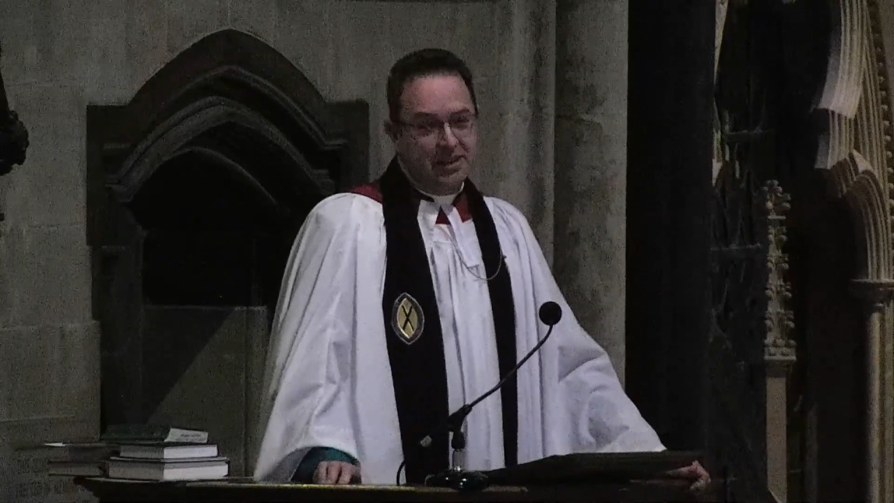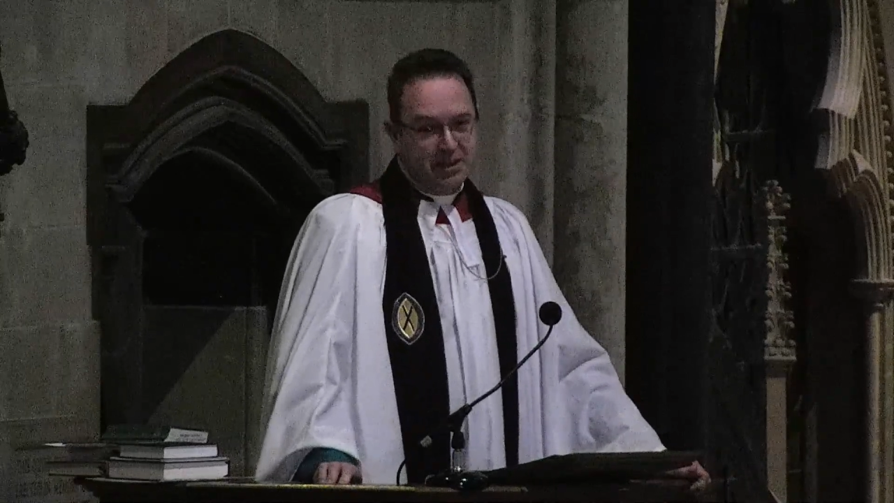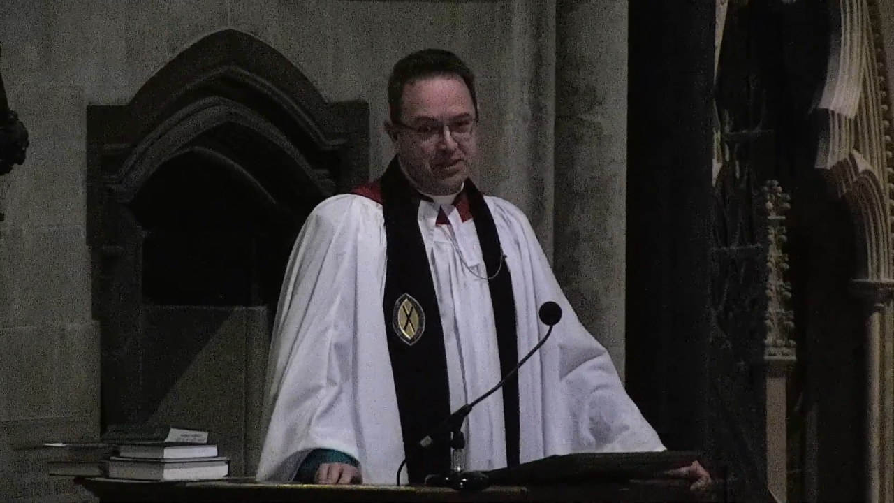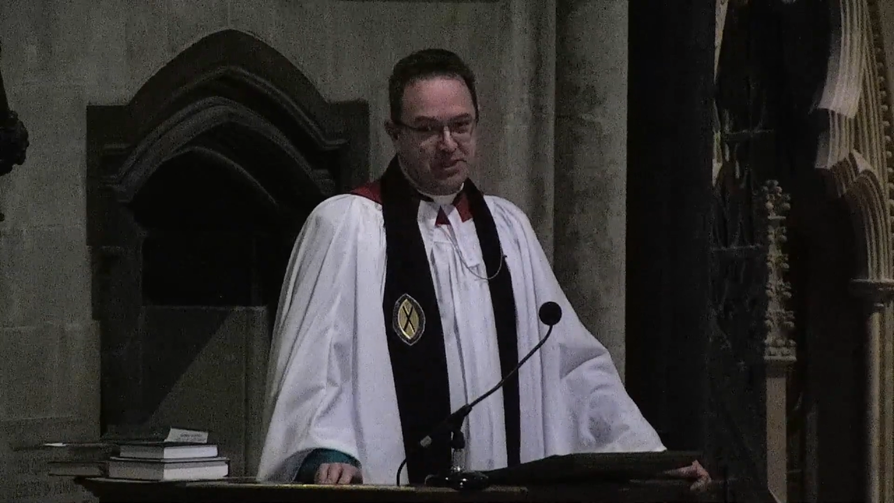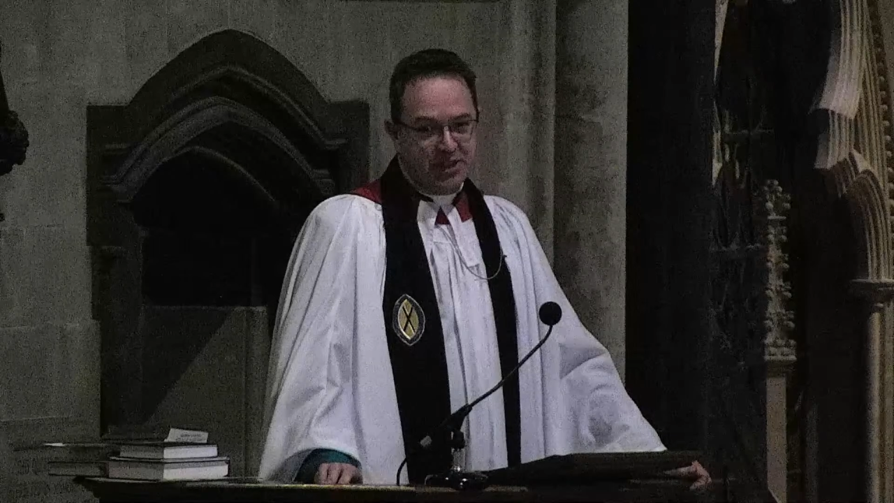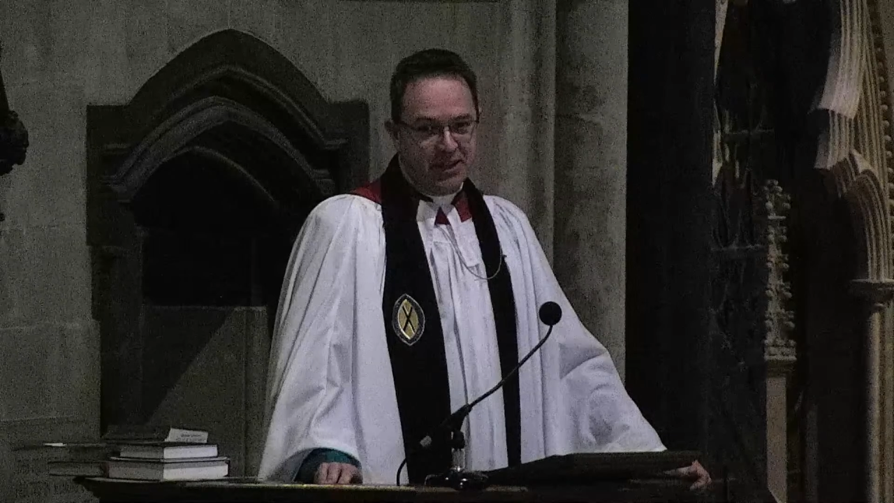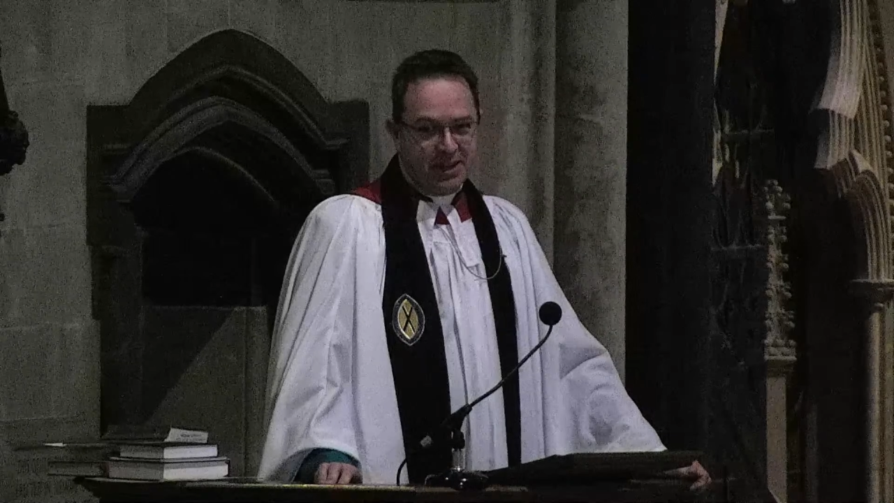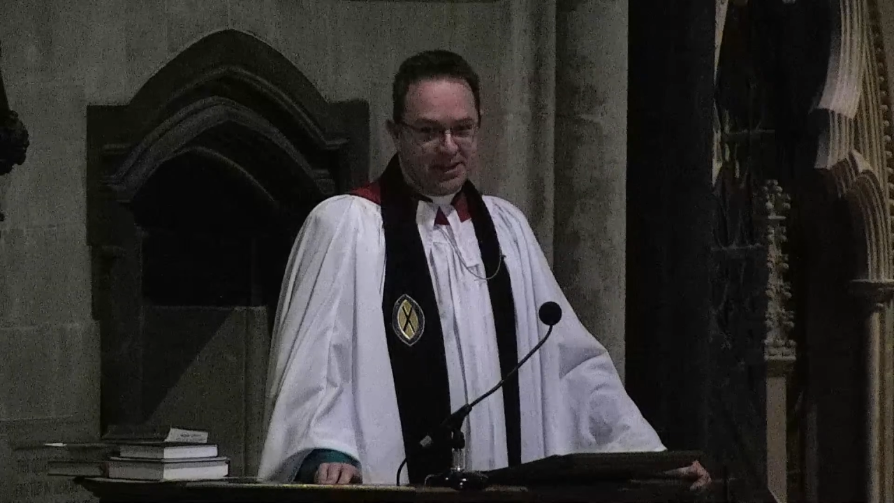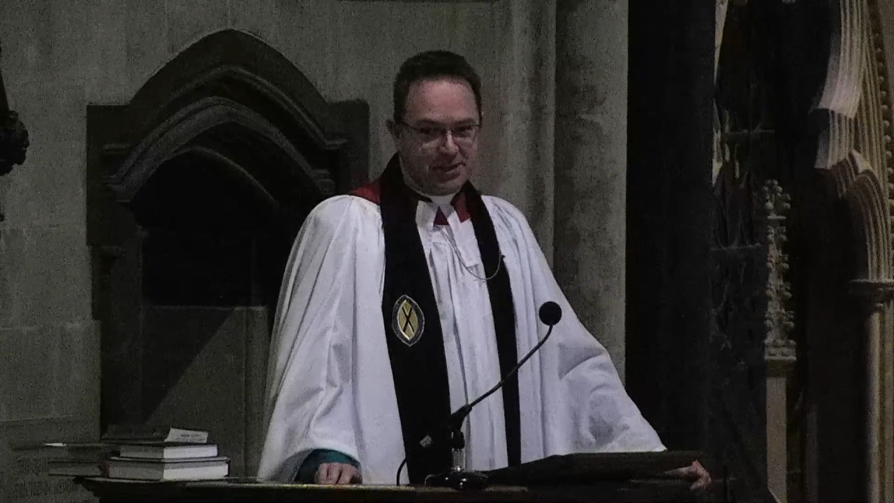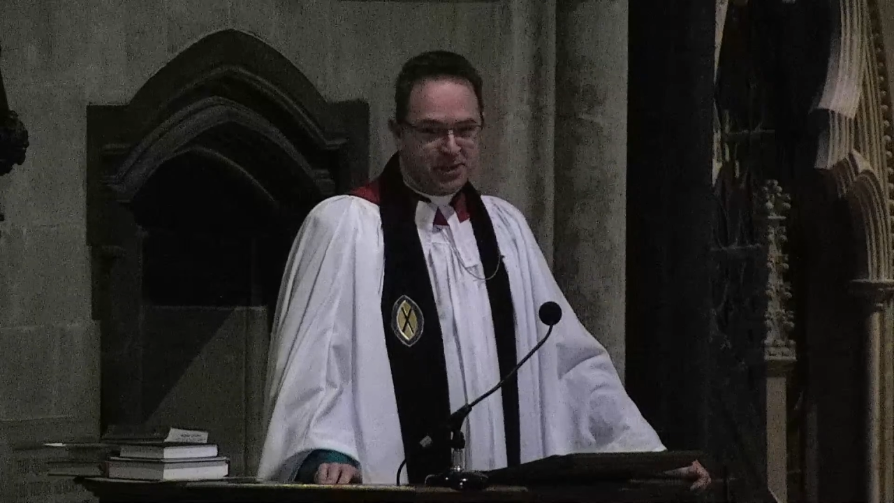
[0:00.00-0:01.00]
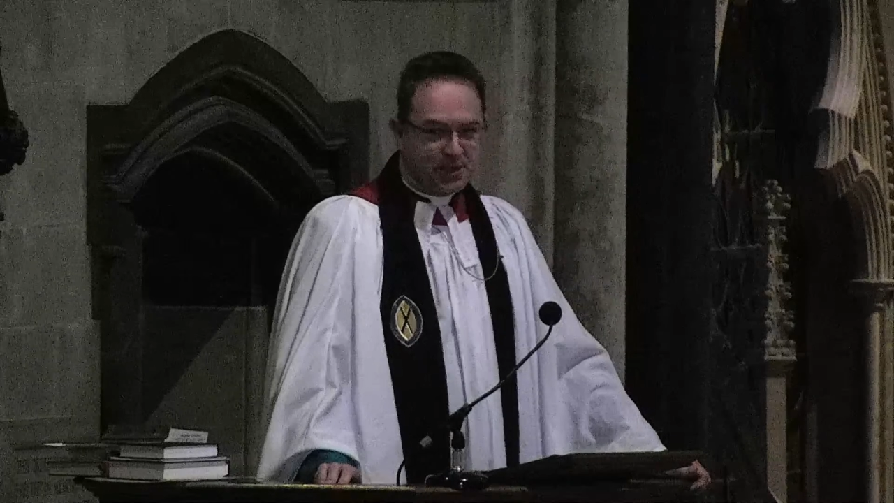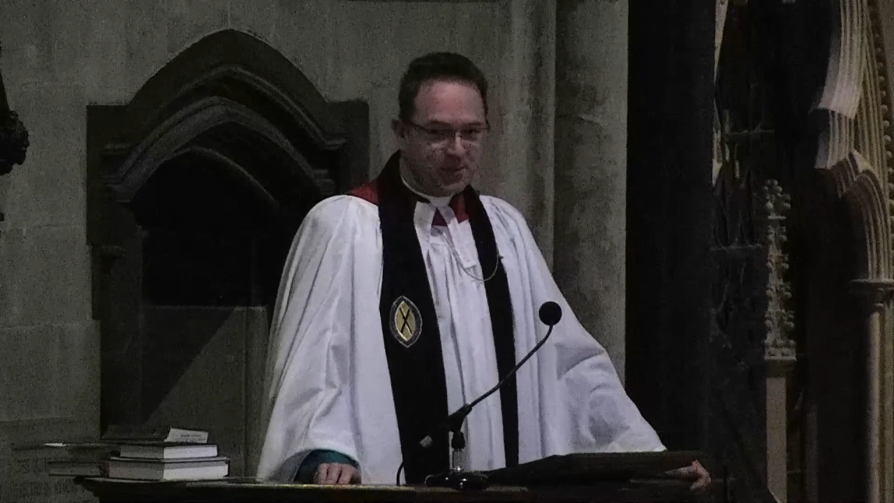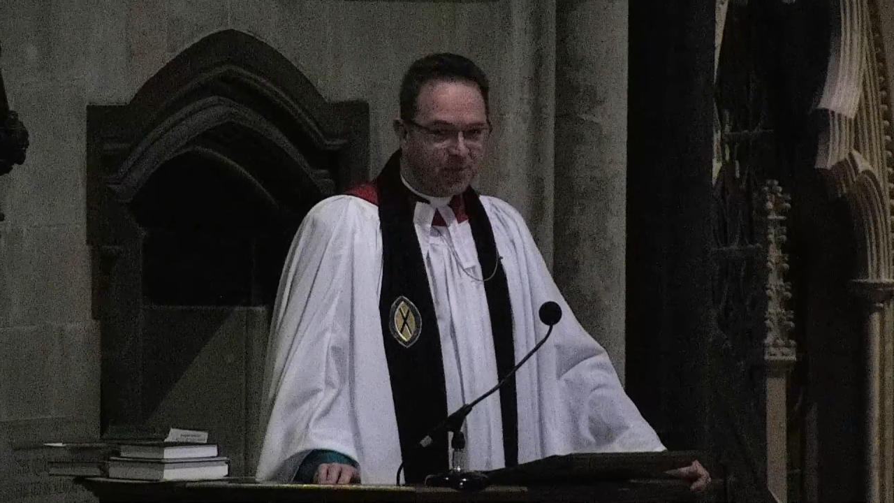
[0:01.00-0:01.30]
sinners.